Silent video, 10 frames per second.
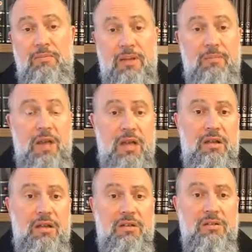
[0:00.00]
but by
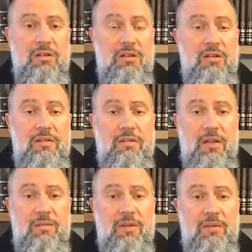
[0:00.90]
and large, the
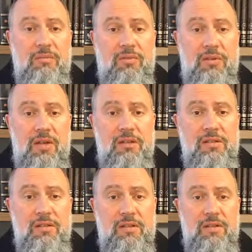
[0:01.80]
Temanim
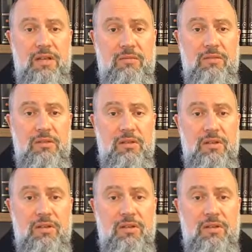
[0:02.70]
pronounce the Gimel